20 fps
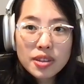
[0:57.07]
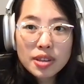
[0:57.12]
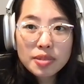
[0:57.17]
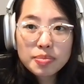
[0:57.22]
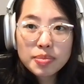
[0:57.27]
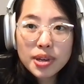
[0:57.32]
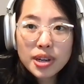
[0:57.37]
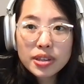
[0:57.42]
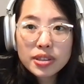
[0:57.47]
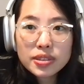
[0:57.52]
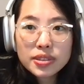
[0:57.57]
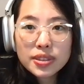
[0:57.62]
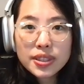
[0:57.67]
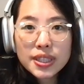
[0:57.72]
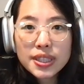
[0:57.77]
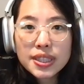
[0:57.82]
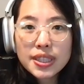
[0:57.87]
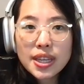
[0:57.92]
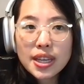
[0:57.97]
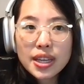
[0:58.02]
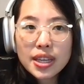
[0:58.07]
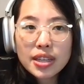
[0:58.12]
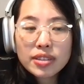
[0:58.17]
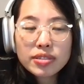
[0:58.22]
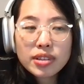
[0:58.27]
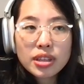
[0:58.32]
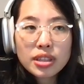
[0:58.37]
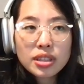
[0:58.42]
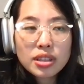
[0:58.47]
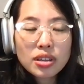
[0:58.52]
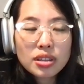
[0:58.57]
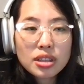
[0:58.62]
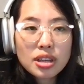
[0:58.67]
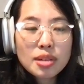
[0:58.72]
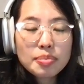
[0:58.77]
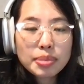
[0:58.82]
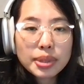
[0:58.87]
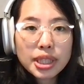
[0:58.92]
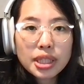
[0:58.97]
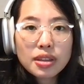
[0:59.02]
and prior to this, I ran a
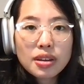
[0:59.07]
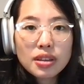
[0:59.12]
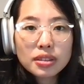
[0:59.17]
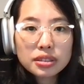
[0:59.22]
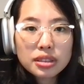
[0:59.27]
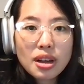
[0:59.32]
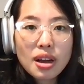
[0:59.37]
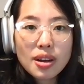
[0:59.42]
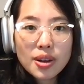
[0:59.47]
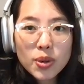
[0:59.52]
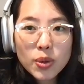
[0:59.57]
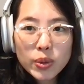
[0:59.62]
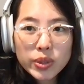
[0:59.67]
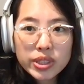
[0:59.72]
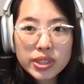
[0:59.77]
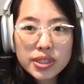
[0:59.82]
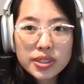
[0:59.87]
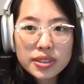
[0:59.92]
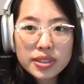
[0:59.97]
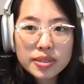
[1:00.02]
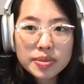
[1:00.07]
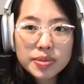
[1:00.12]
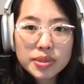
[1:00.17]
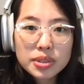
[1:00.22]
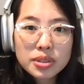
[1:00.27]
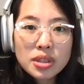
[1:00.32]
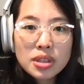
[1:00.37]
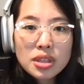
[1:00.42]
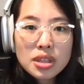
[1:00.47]
company called Concord Systems